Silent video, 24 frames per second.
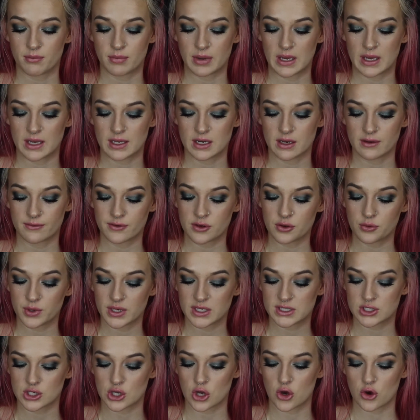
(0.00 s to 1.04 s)
But a few
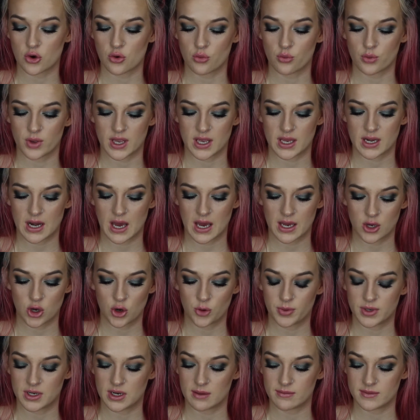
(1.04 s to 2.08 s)
weeks ago when I
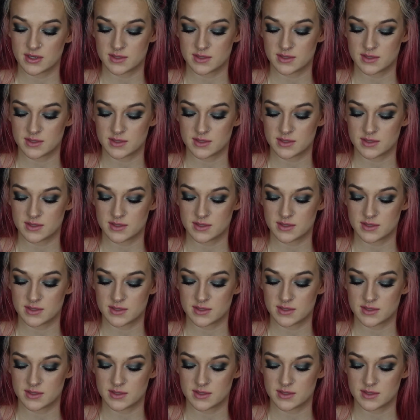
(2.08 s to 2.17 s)
opened up